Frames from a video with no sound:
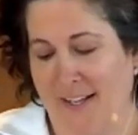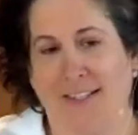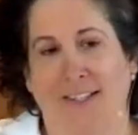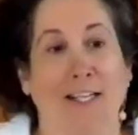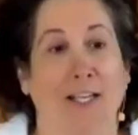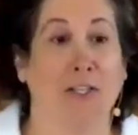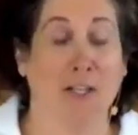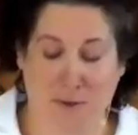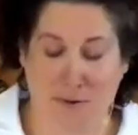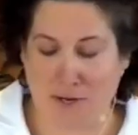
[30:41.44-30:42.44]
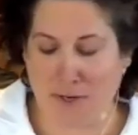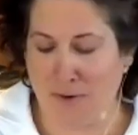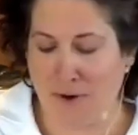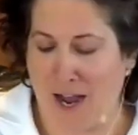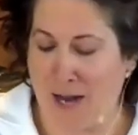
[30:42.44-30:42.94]
Like a good
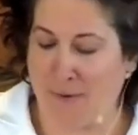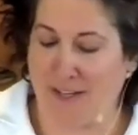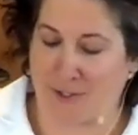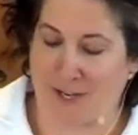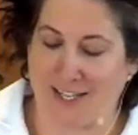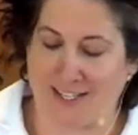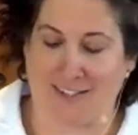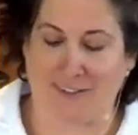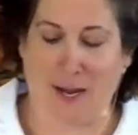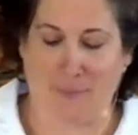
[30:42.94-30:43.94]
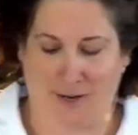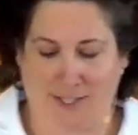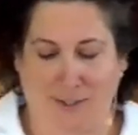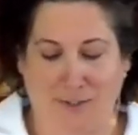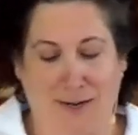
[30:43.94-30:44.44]
UU, I went straight to the library
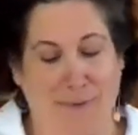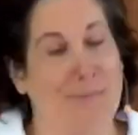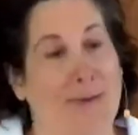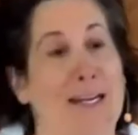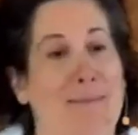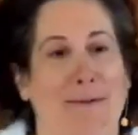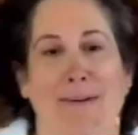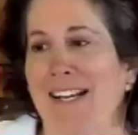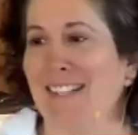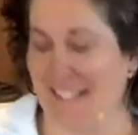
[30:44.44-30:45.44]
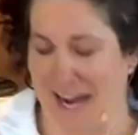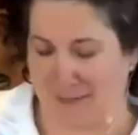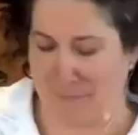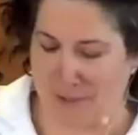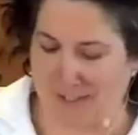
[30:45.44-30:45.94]
to learn about money by reading a stack
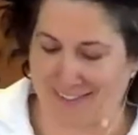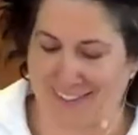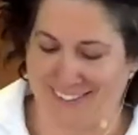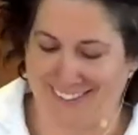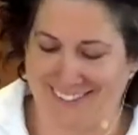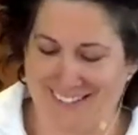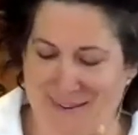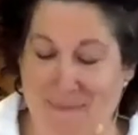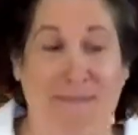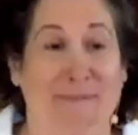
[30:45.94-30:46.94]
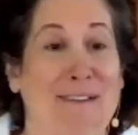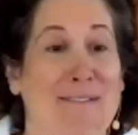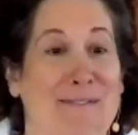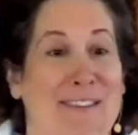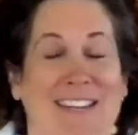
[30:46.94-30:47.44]
of books. My
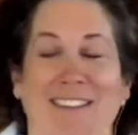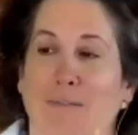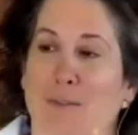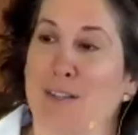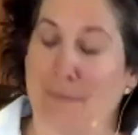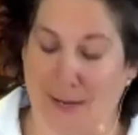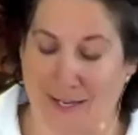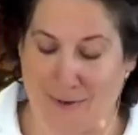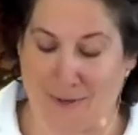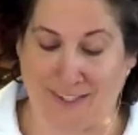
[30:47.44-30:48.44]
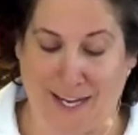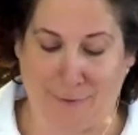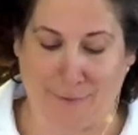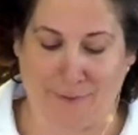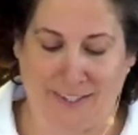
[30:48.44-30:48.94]
favorite of these was Your Money or Your
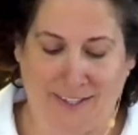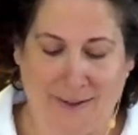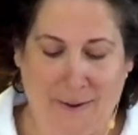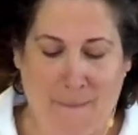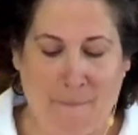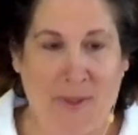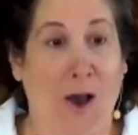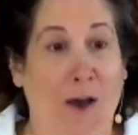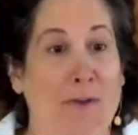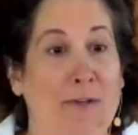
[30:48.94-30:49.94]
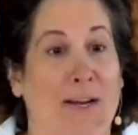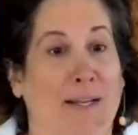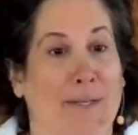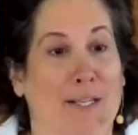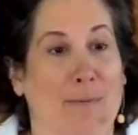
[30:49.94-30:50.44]
Life. The authors
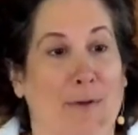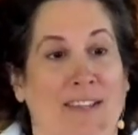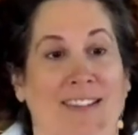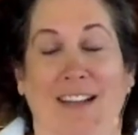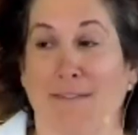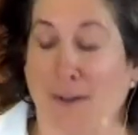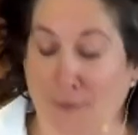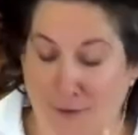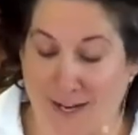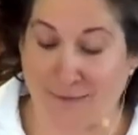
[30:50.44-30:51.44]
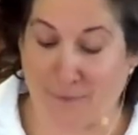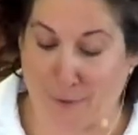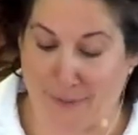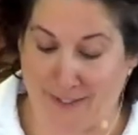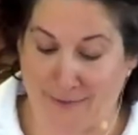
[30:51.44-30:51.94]
recommend a process I found
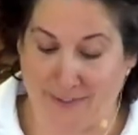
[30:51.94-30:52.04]
transformative.